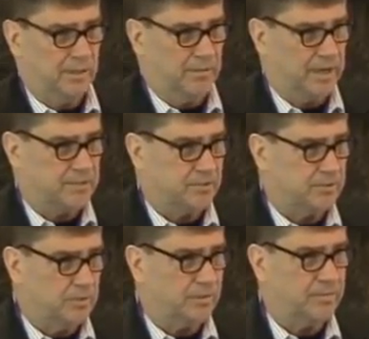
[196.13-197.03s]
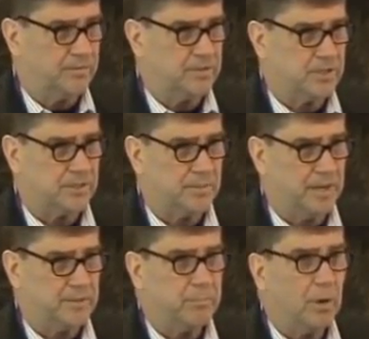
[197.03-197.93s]
All right, so a two hundred fifty-six
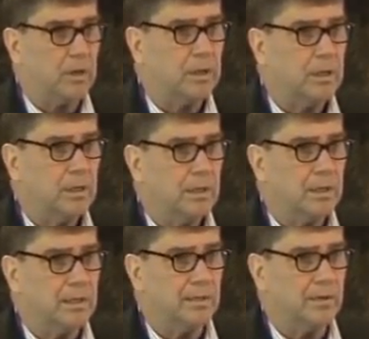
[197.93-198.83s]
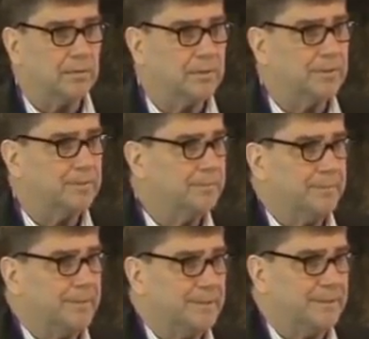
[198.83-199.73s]
page book, you know,
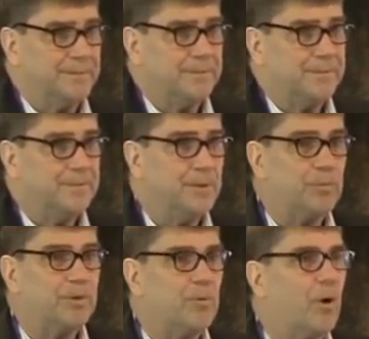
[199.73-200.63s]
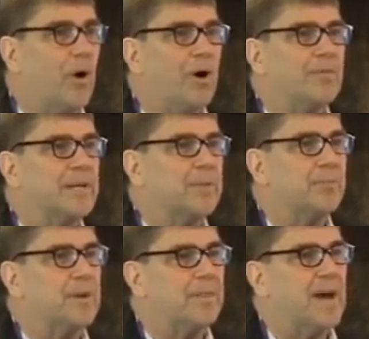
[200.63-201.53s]
you, you, you were already at
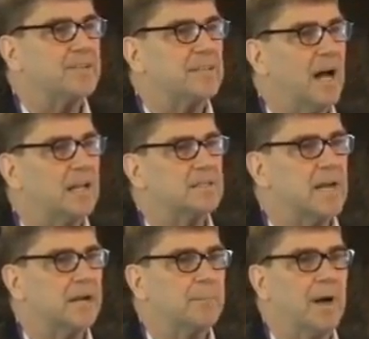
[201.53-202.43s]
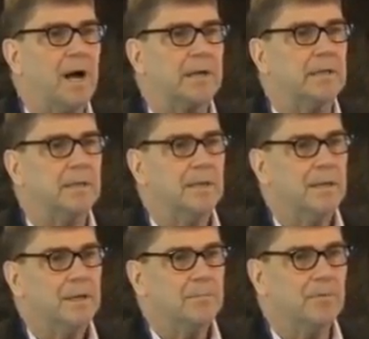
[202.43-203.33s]
three thousand dollars out of pocket
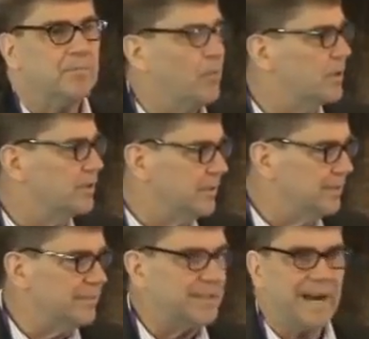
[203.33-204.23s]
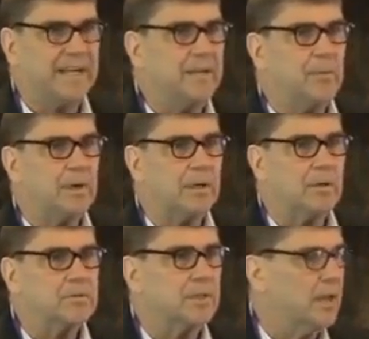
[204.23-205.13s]
before you even got anywhere
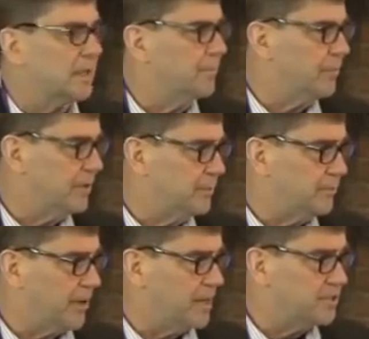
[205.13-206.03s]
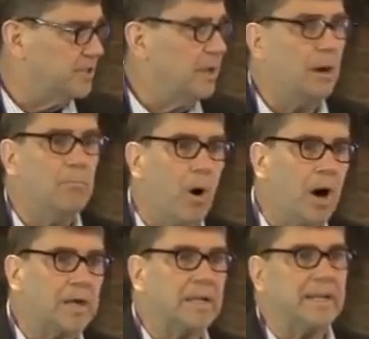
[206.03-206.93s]
close to like a printing press,
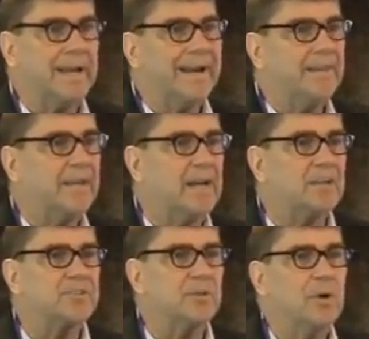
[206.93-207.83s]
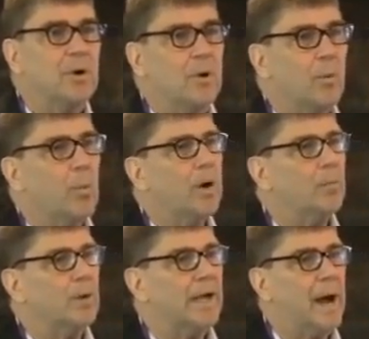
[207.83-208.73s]
marketing, anything else. So
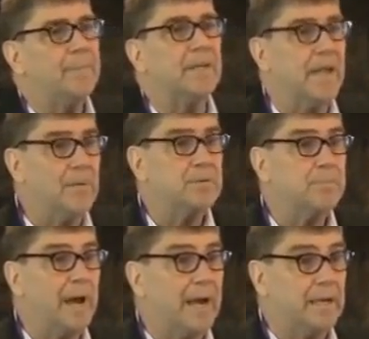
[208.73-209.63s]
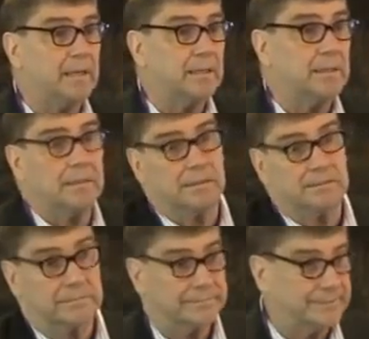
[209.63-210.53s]
what, what happened, and that was back in, you
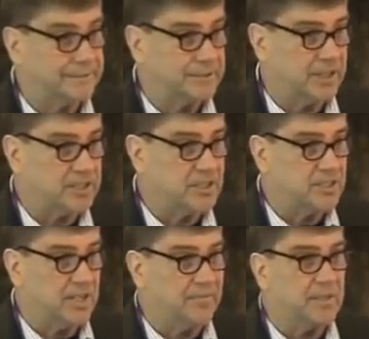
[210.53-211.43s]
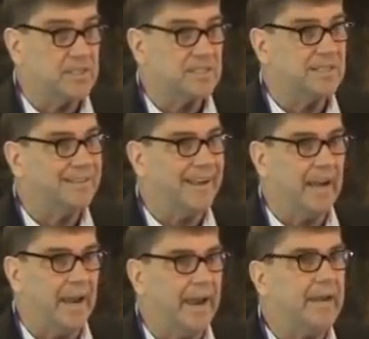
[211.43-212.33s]
know, the sixties, seventies,
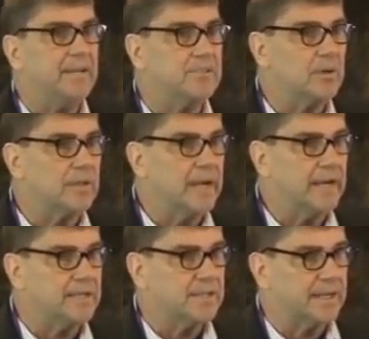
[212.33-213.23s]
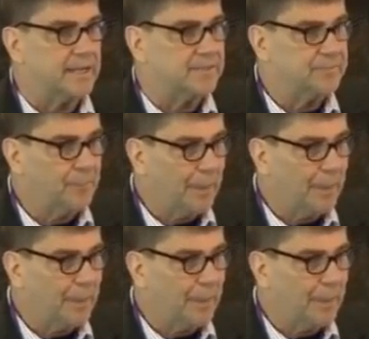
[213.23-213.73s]
eighties, early eighties, I guess.